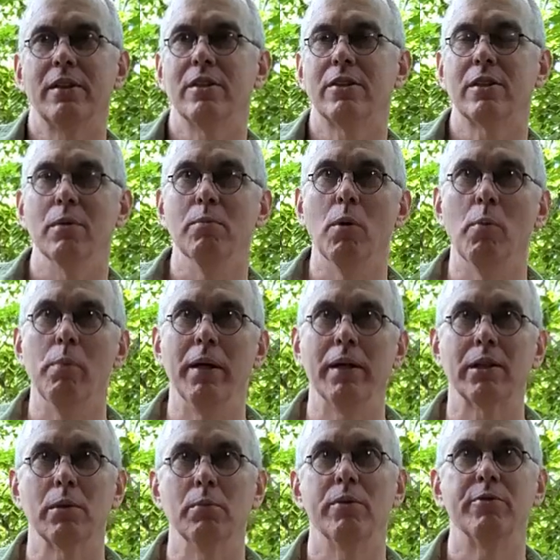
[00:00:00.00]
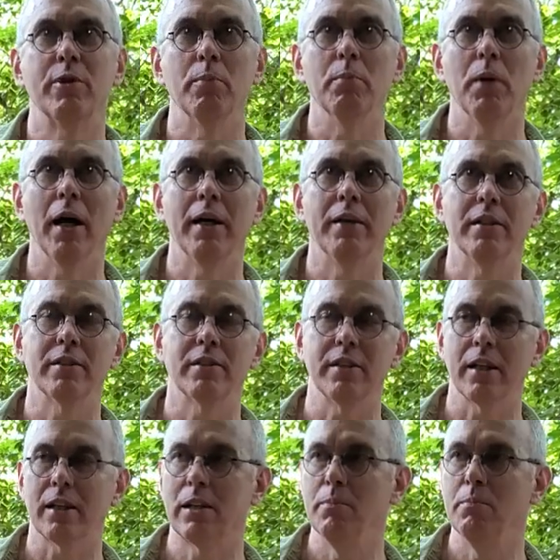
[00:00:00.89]
just the momentum of your mind. It's
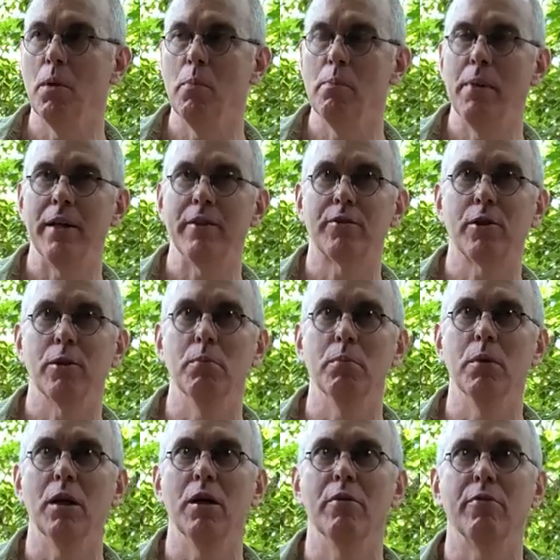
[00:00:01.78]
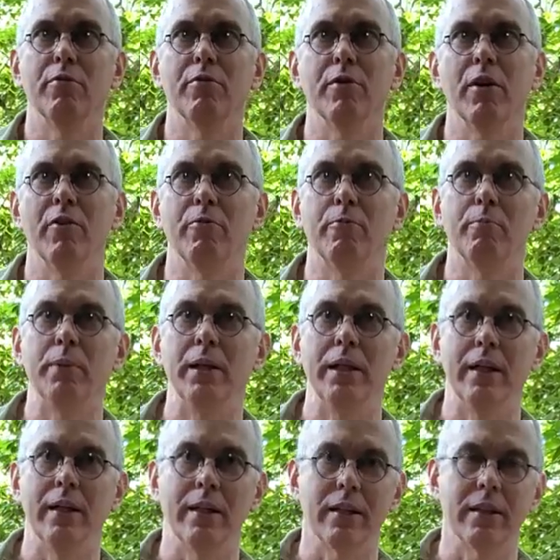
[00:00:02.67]
like the momentum of
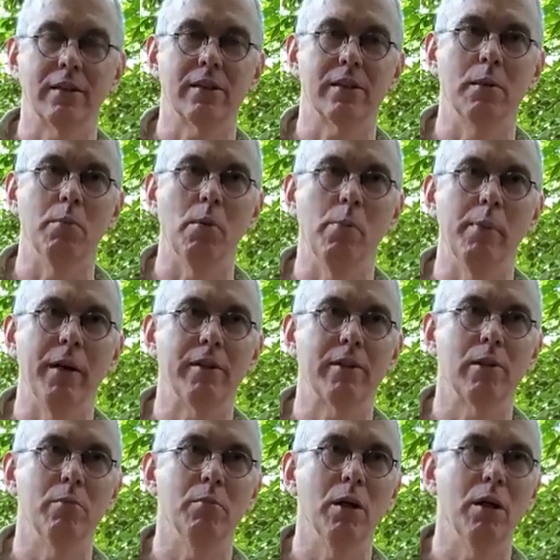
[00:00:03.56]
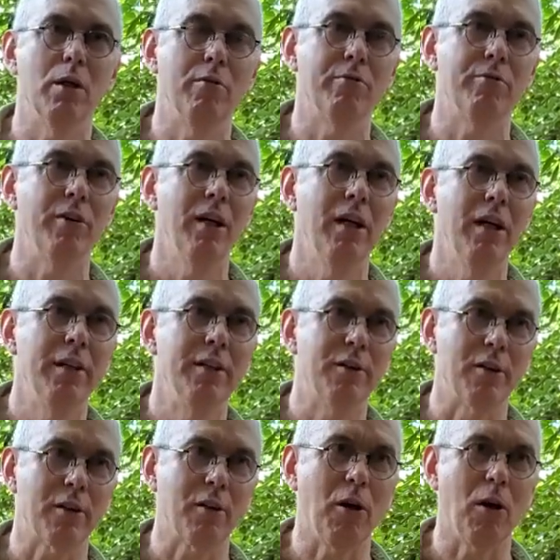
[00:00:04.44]
being. It's the momentum of
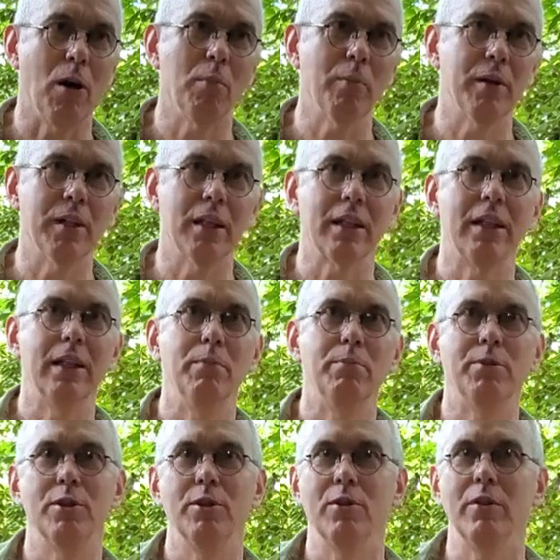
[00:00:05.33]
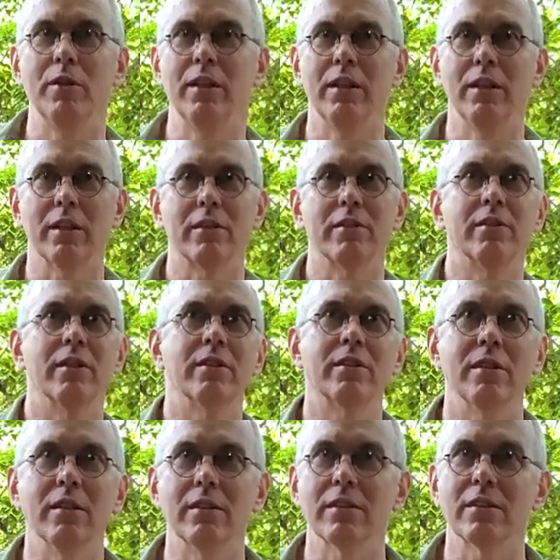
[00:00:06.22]
your karma that keeps you in
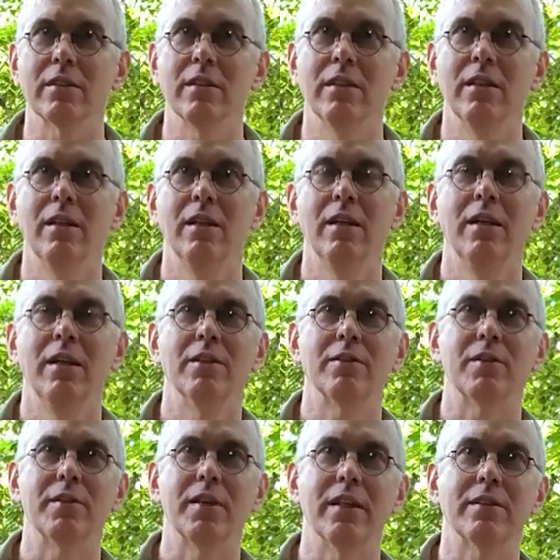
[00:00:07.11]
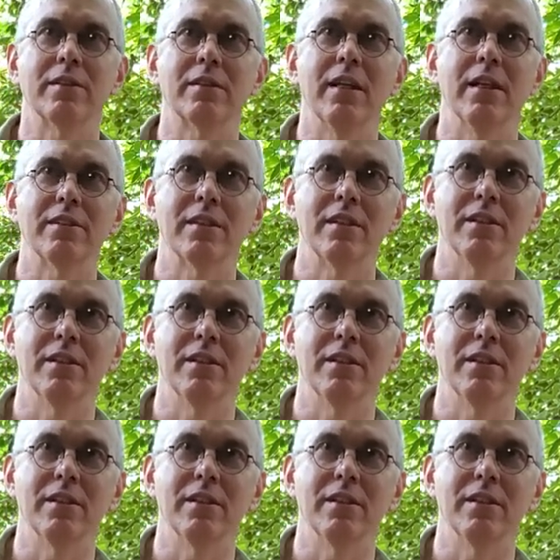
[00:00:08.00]
existence. So that's